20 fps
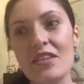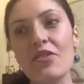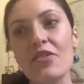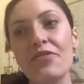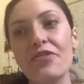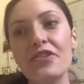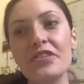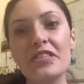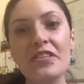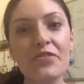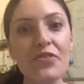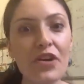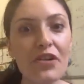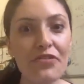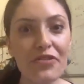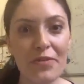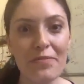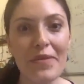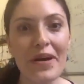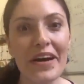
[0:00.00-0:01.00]
first of all,
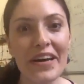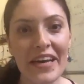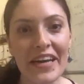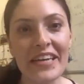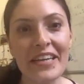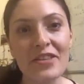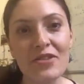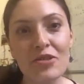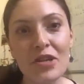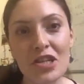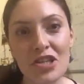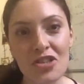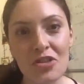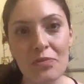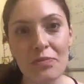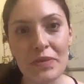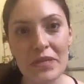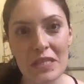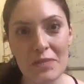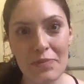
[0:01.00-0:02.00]
from an education
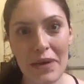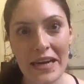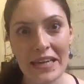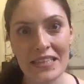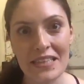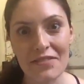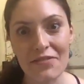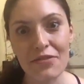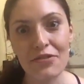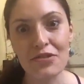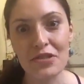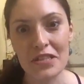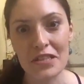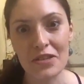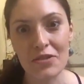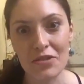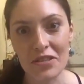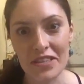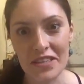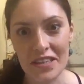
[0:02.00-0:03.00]
perspective, food
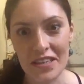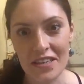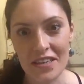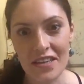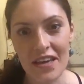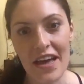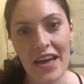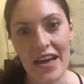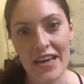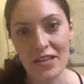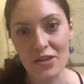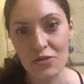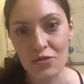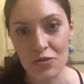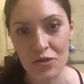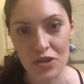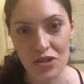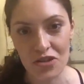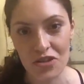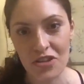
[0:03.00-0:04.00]
security and
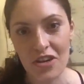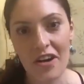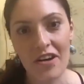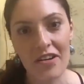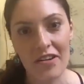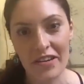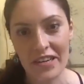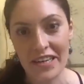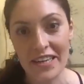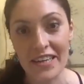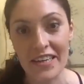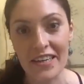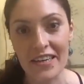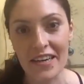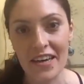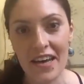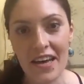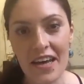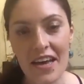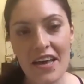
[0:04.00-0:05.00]
nutrition are key,
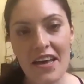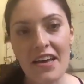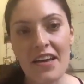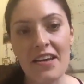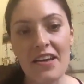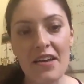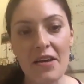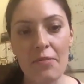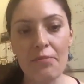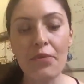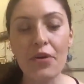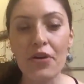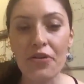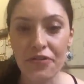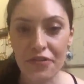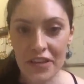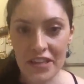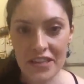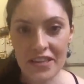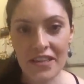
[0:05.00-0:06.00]
both
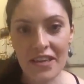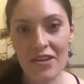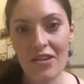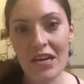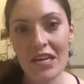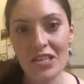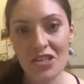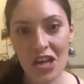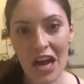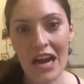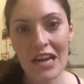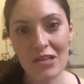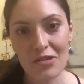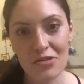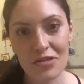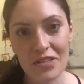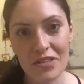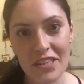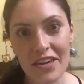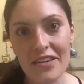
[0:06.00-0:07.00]
in the early childhood
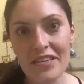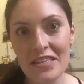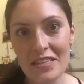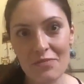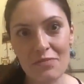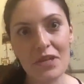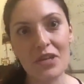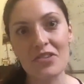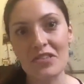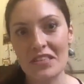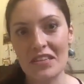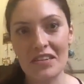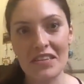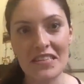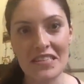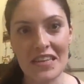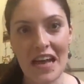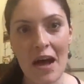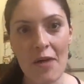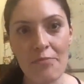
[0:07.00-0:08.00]
years, because there
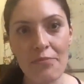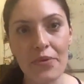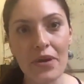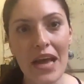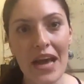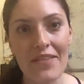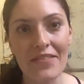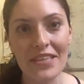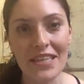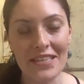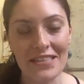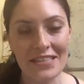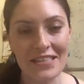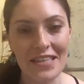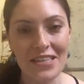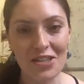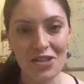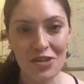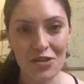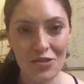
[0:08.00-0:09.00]
is ample evidence
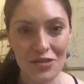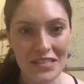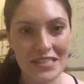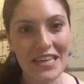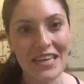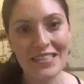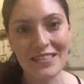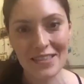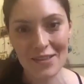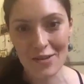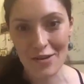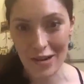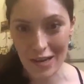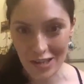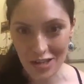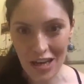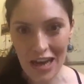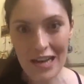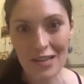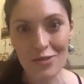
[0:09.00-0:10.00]
that shows that early
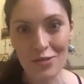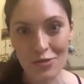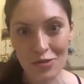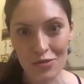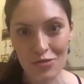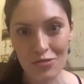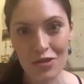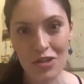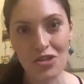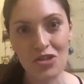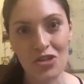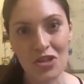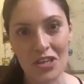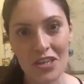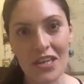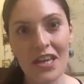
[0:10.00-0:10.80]
childhood nutrition